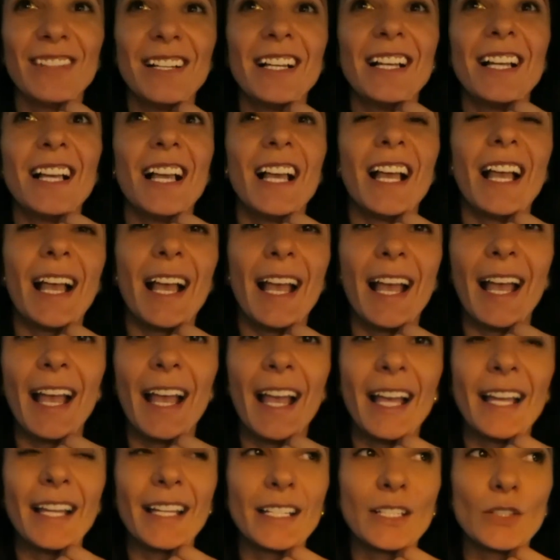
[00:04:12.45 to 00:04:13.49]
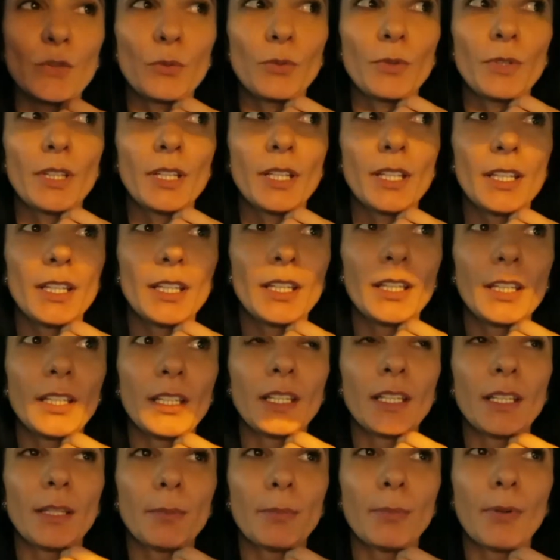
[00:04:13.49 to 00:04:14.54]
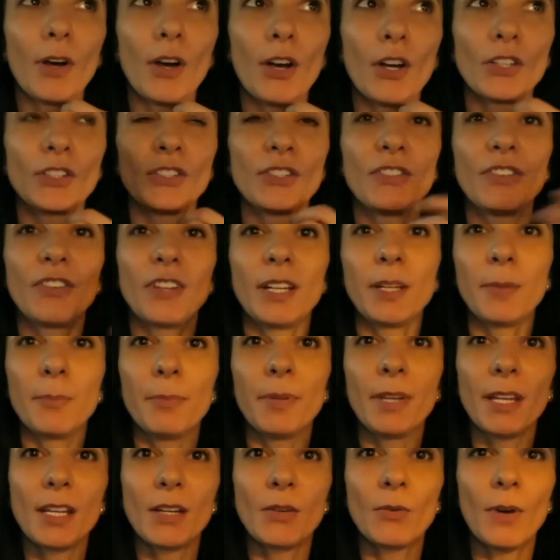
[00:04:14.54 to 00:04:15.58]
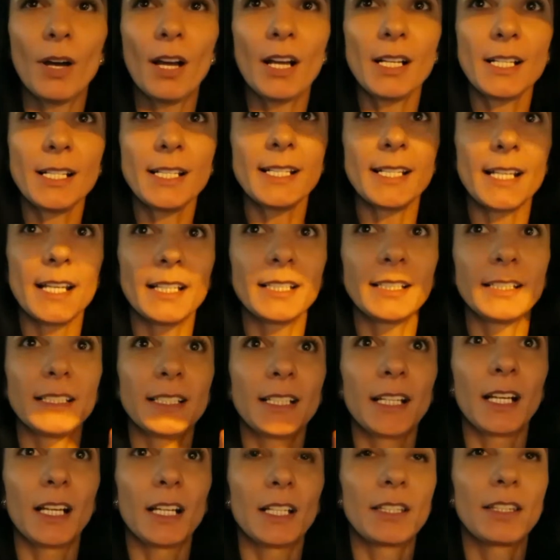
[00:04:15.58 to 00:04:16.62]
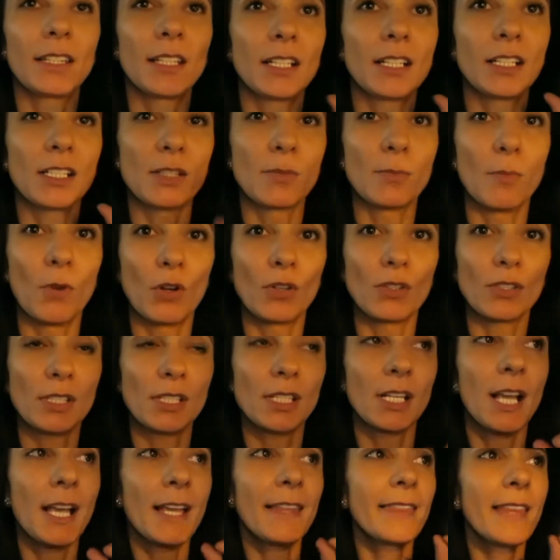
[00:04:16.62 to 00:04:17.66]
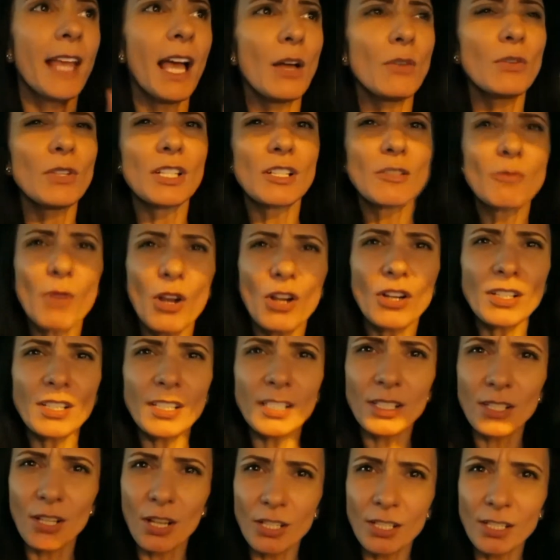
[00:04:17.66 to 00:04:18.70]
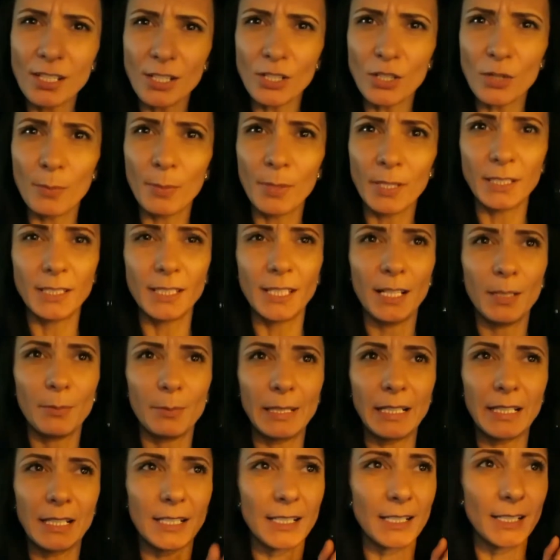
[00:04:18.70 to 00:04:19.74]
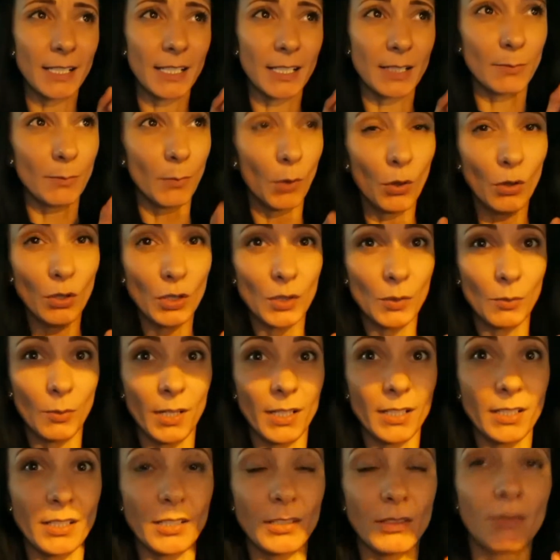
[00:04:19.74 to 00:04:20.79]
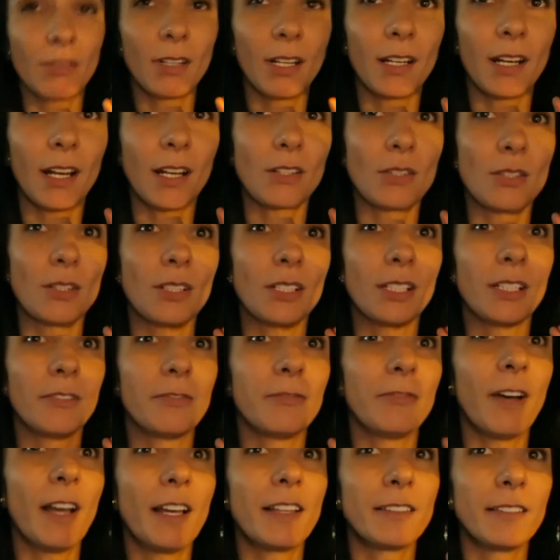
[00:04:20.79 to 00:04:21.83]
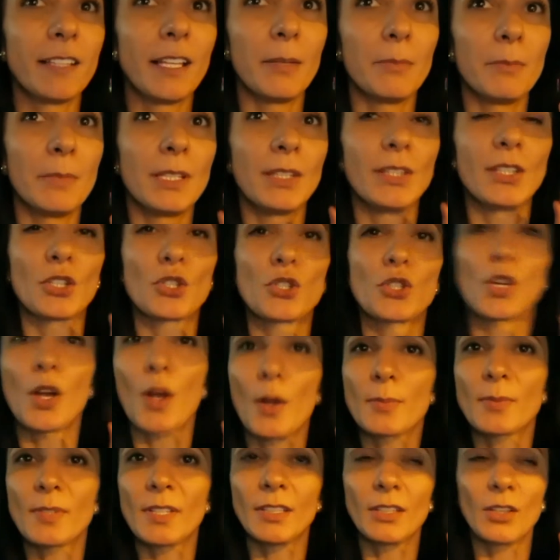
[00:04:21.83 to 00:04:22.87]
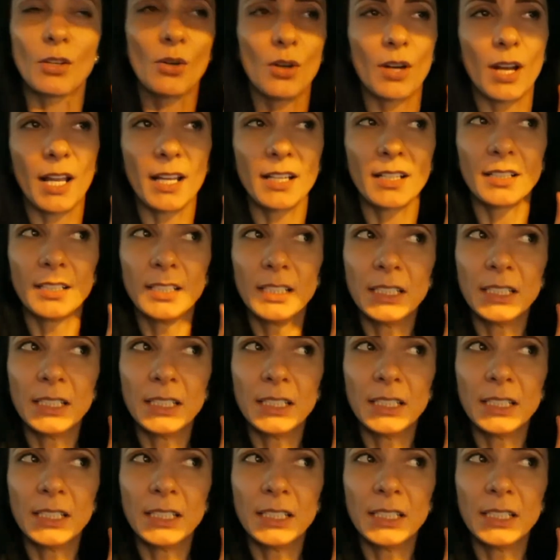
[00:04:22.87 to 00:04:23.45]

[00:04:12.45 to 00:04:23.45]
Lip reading: yeah. And we bought 3 big ones and 3 smalls. Now the smalls is not such a big deal because the smalls ones you can actually find them in the shops and they're like